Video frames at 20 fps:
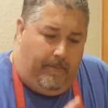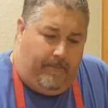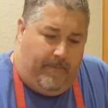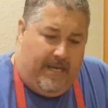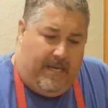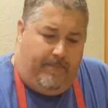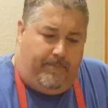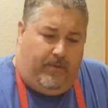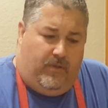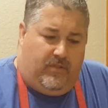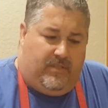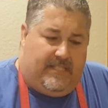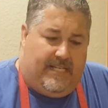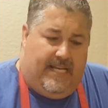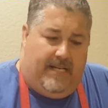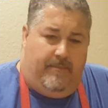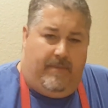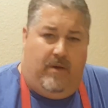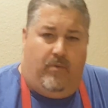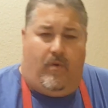People say
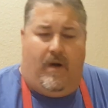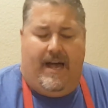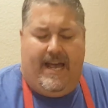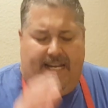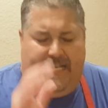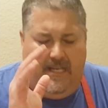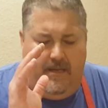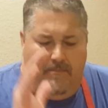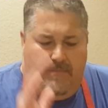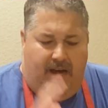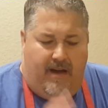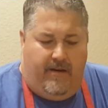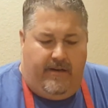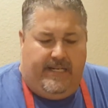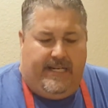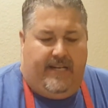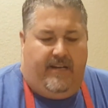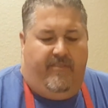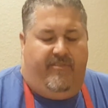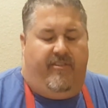to me, why do you
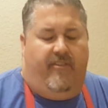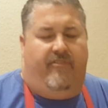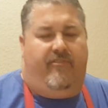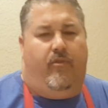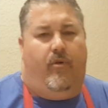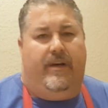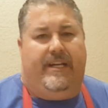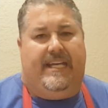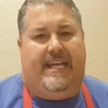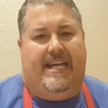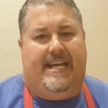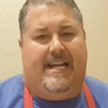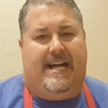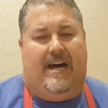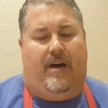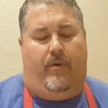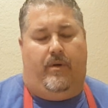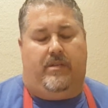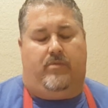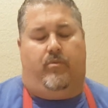marinate it for 48
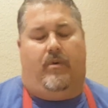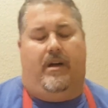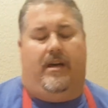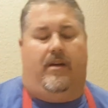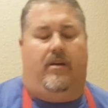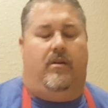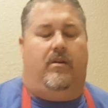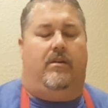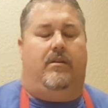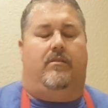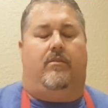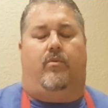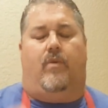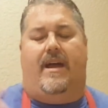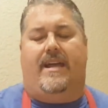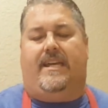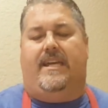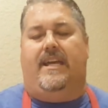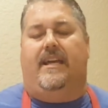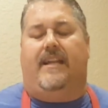hours? Well,
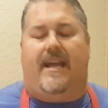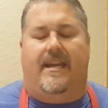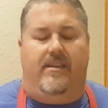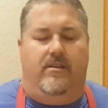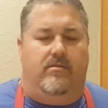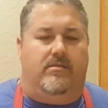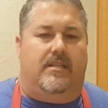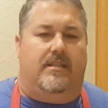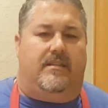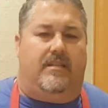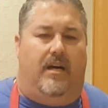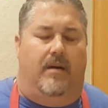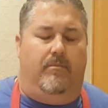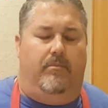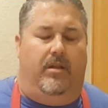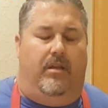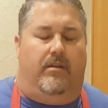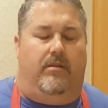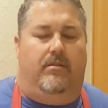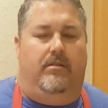why can't I use a
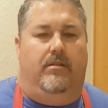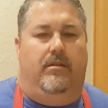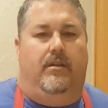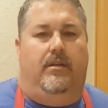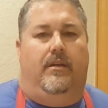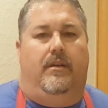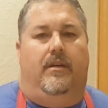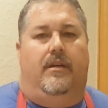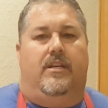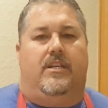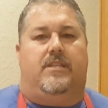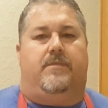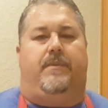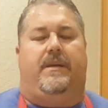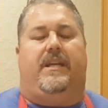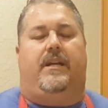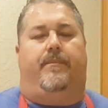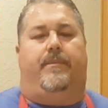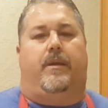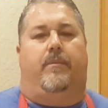tumbler?
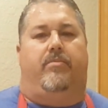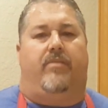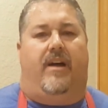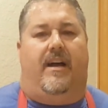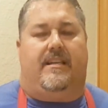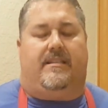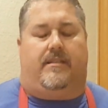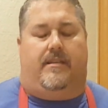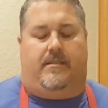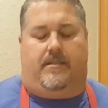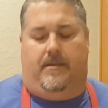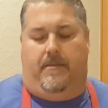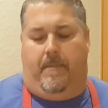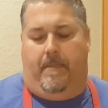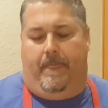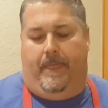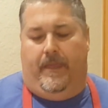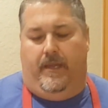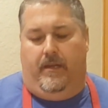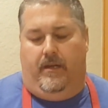Speed up the process.
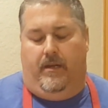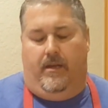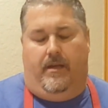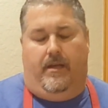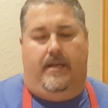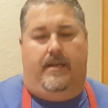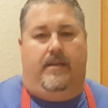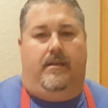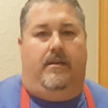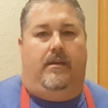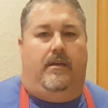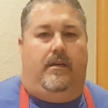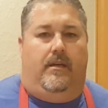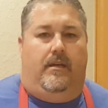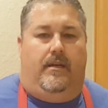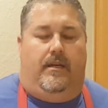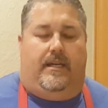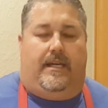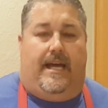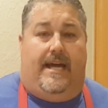
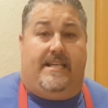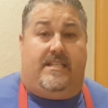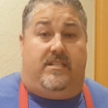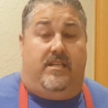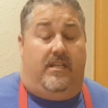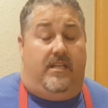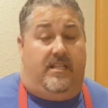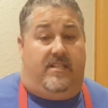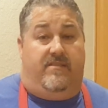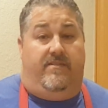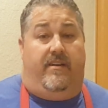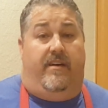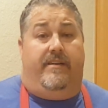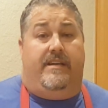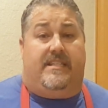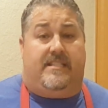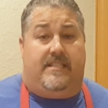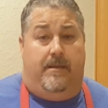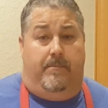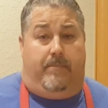Guys, it's very
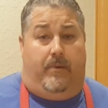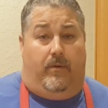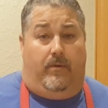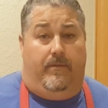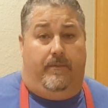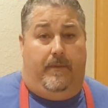simple.